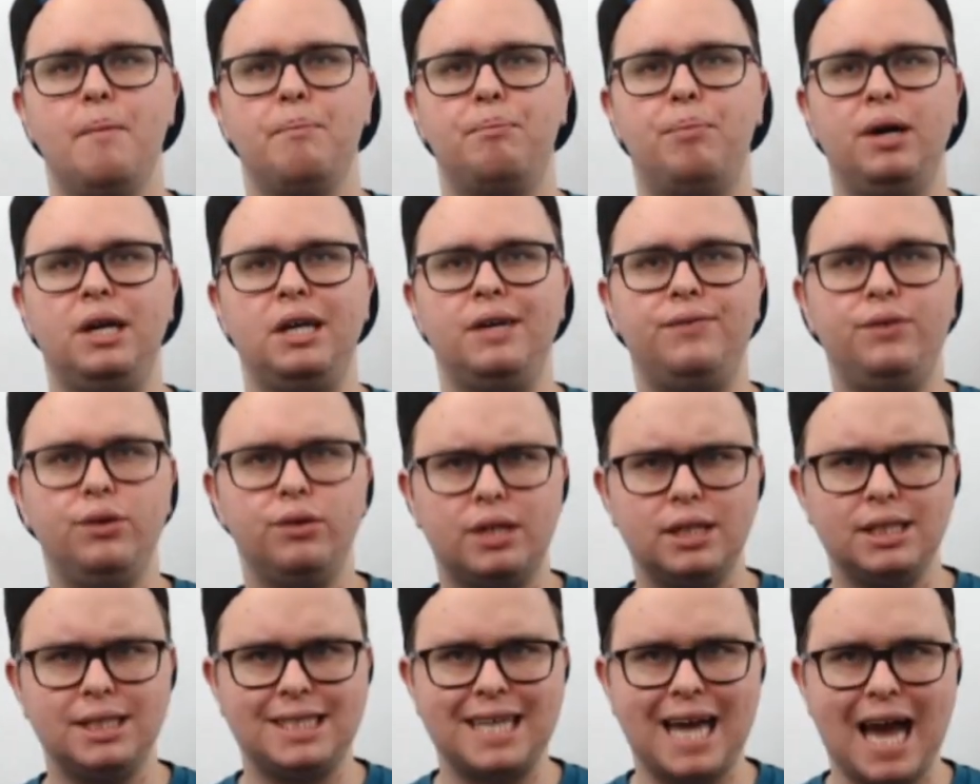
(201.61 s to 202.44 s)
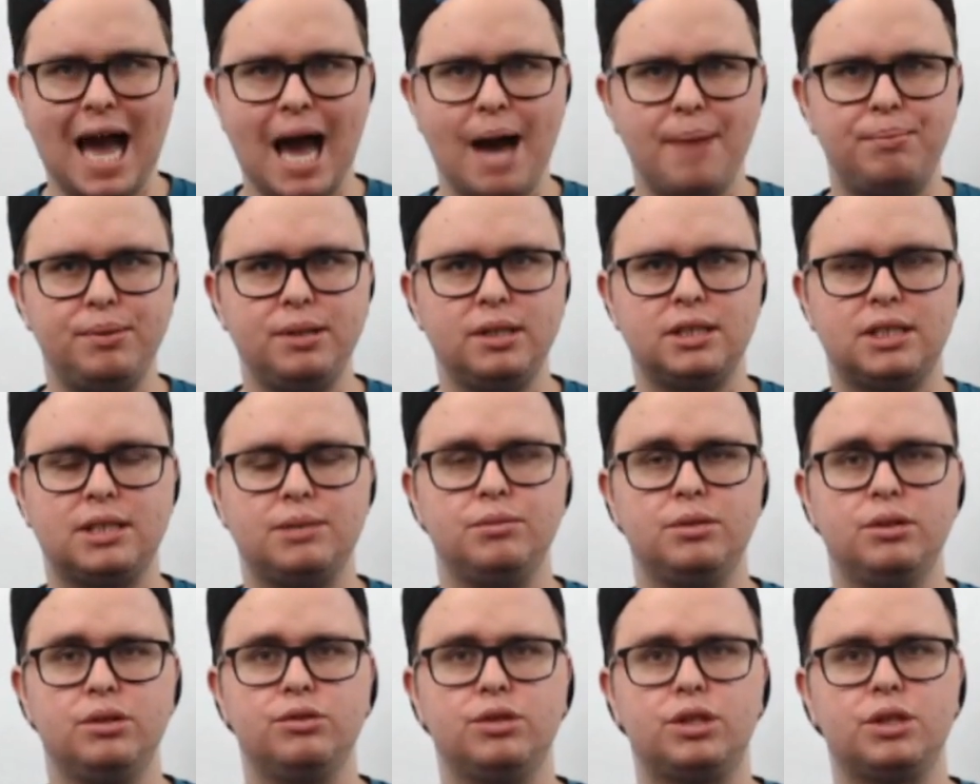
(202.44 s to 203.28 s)
But if you can tap into
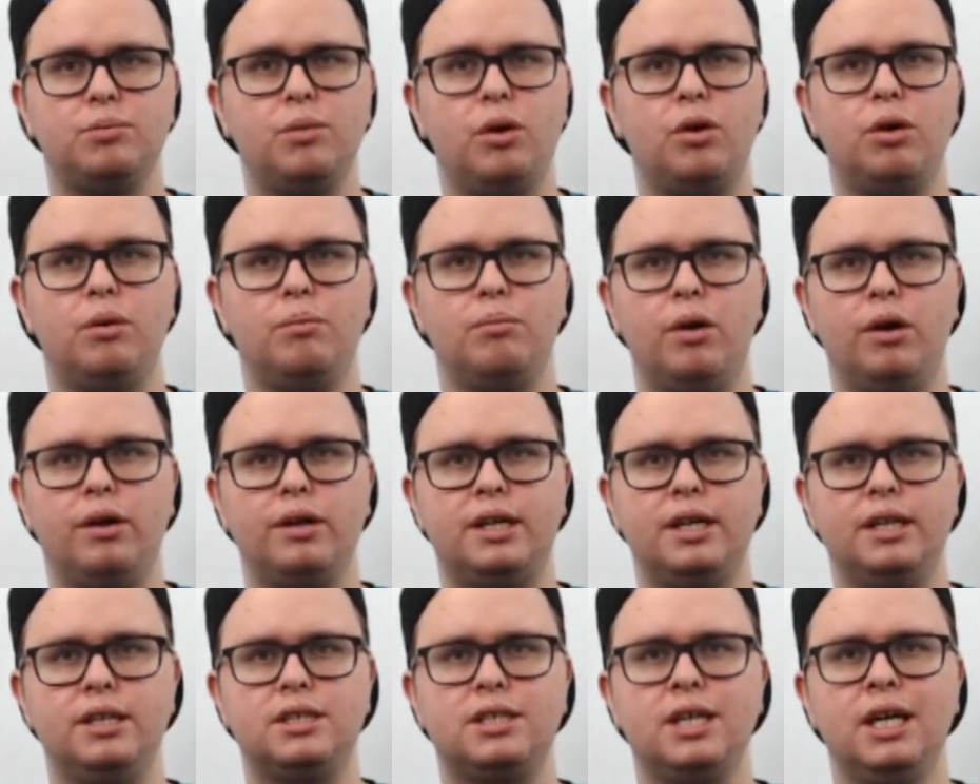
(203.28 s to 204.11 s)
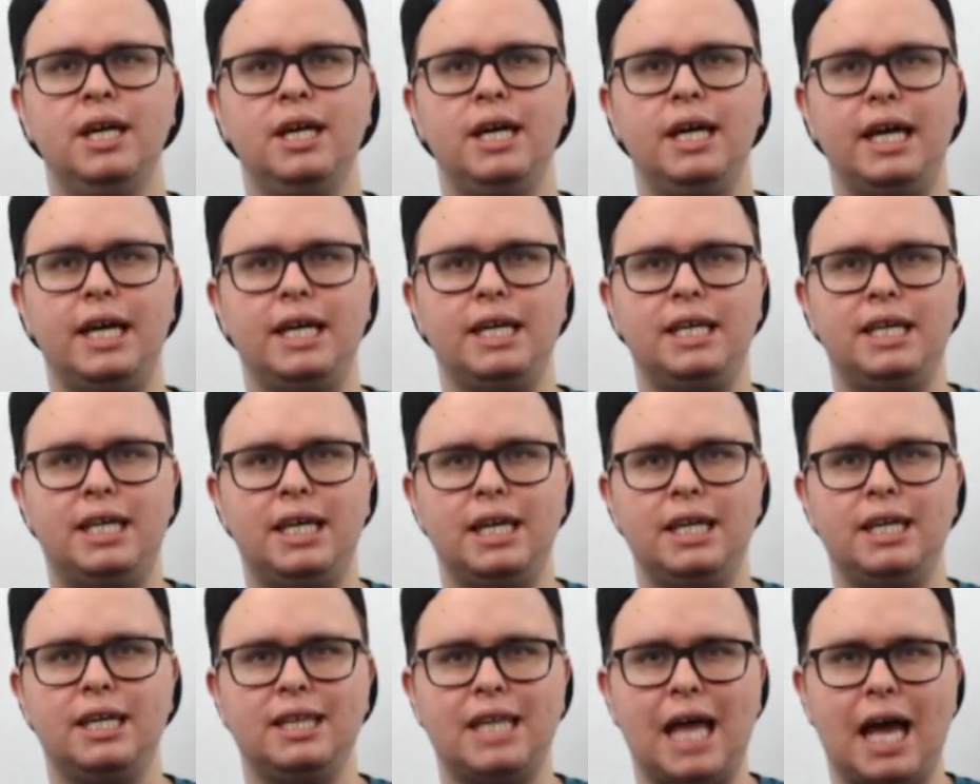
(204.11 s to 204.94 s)
some of those smaller markets and
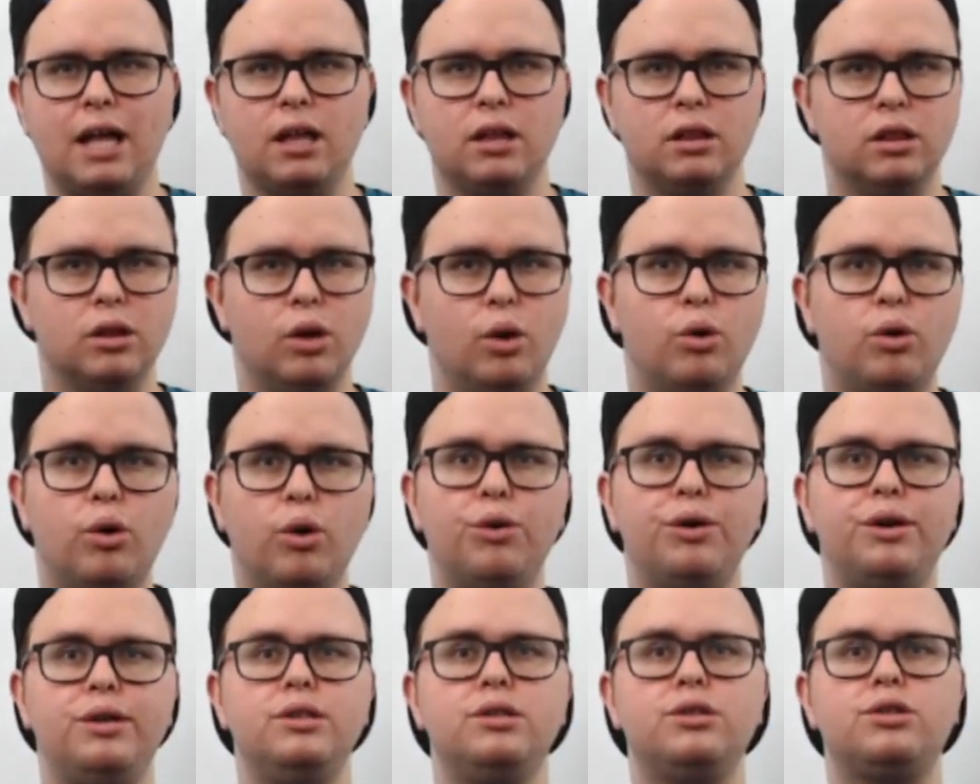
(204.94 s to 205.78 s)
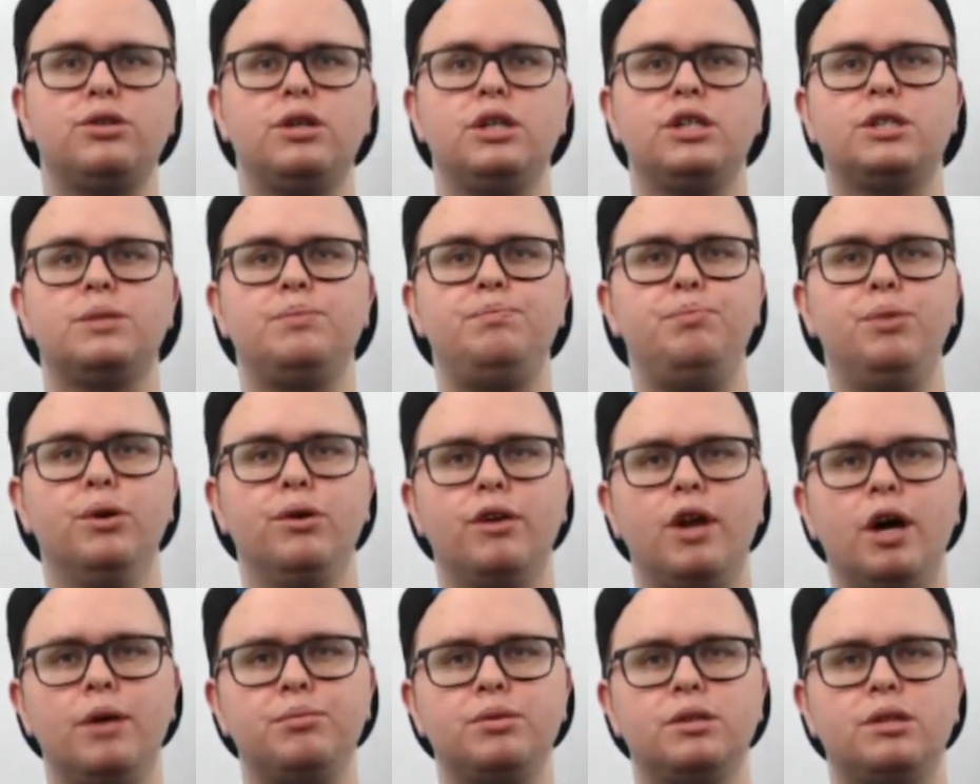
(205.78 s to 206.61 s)
get that local interest
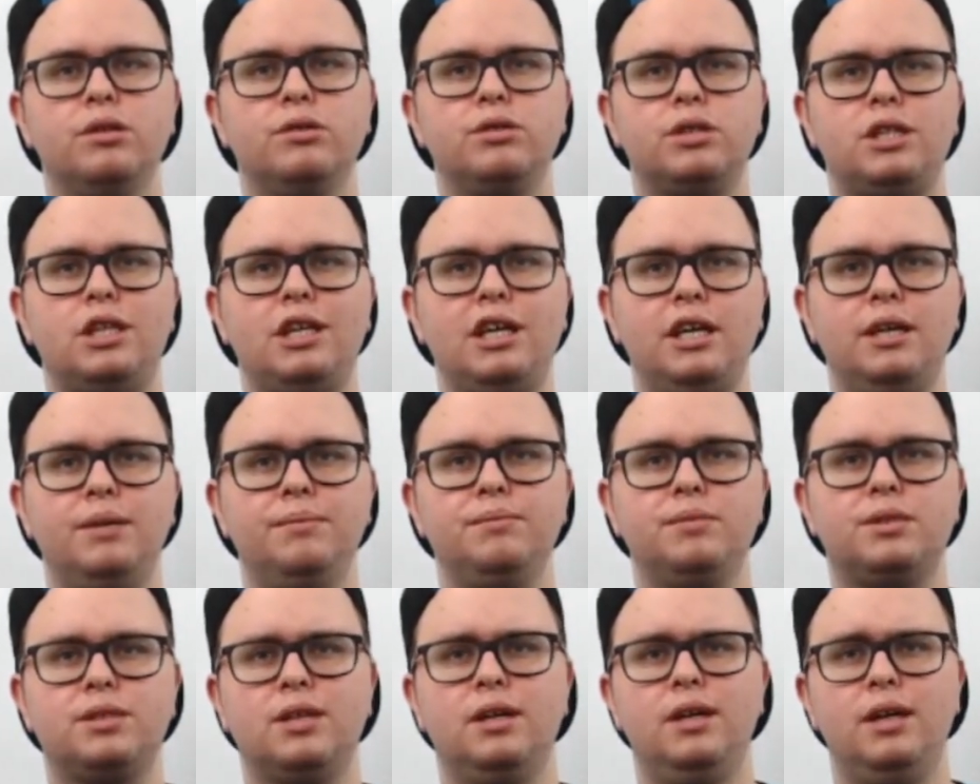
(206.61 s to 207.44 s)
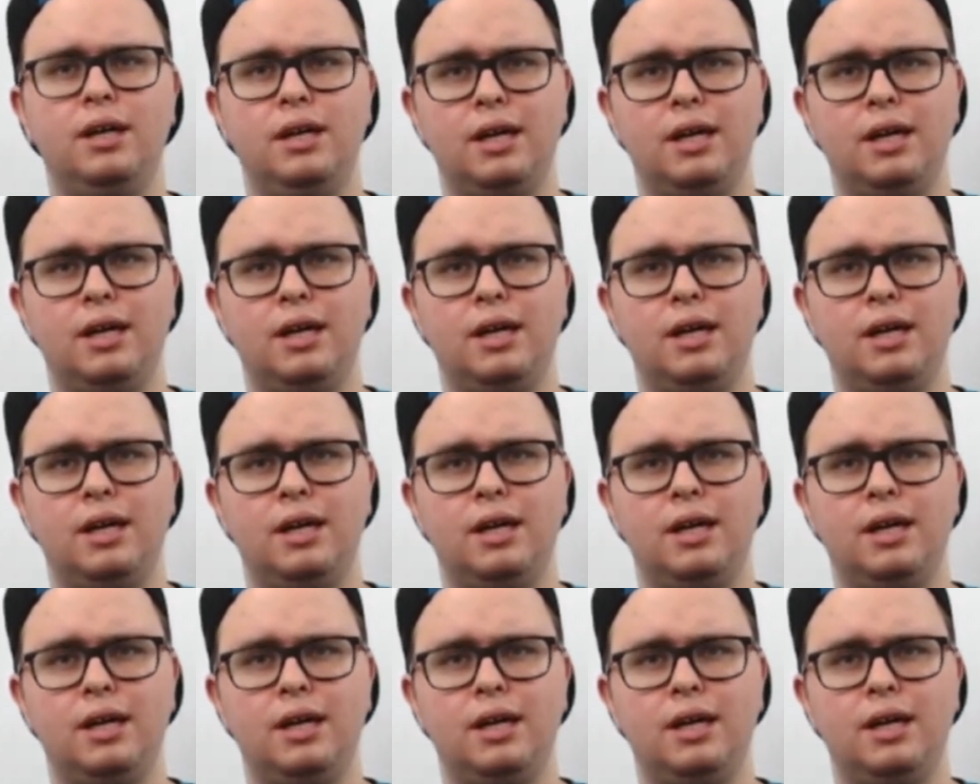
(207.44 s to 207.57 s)
built up with those teams,